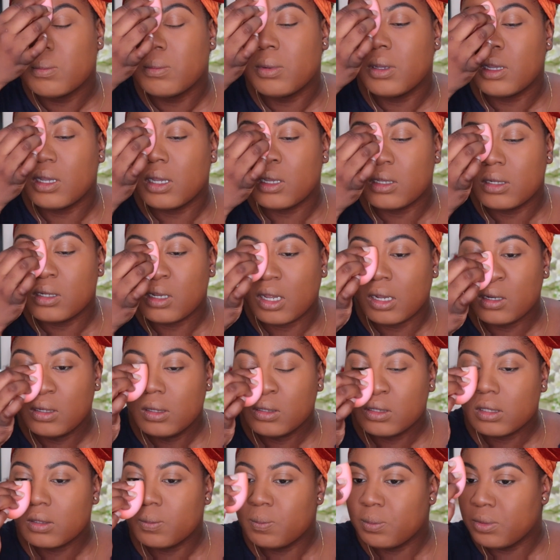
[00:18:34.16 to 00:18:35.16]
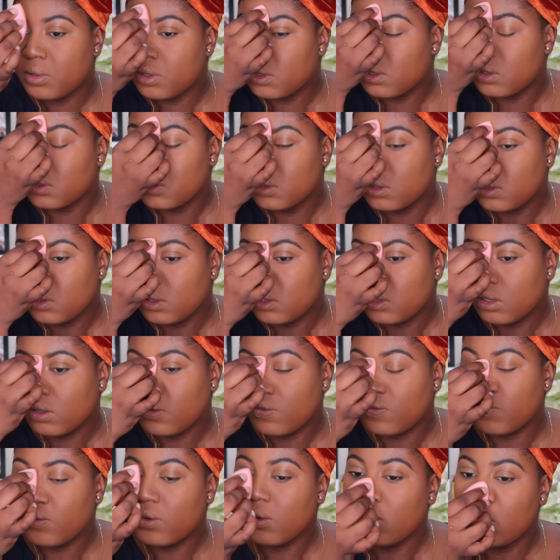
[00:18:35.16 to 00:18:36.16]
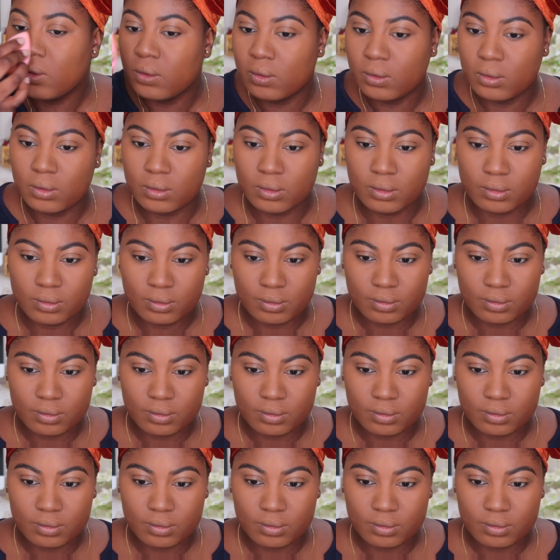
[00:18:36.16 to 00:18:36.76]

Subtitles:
But that looks beautiful.